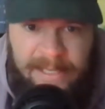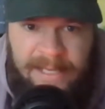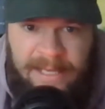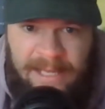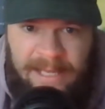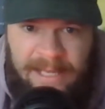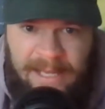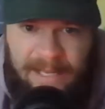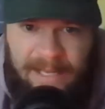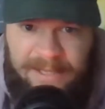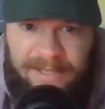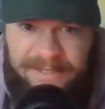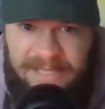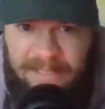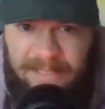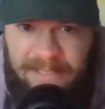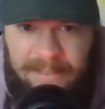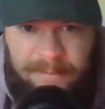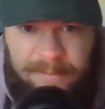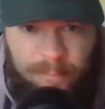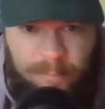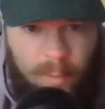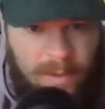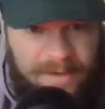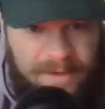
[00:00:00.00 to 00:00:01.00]
that
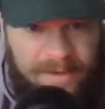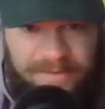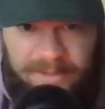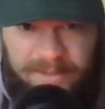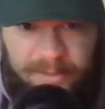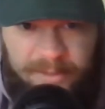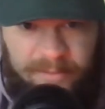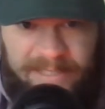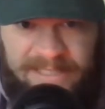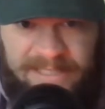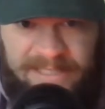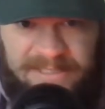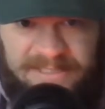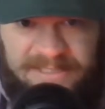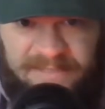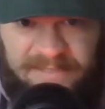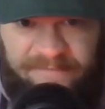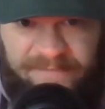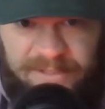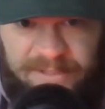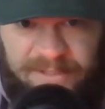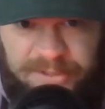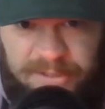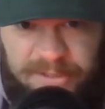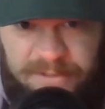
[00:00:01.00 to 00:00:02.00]
in one of the greatest
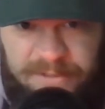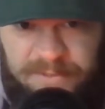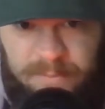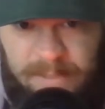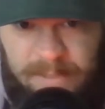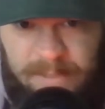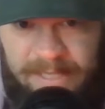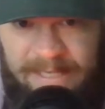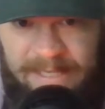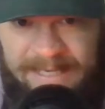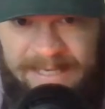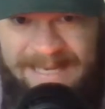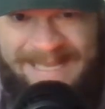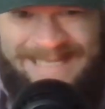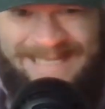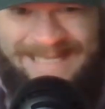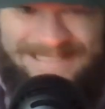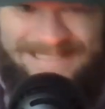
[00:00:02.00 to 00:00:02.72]
divisions, we're going to get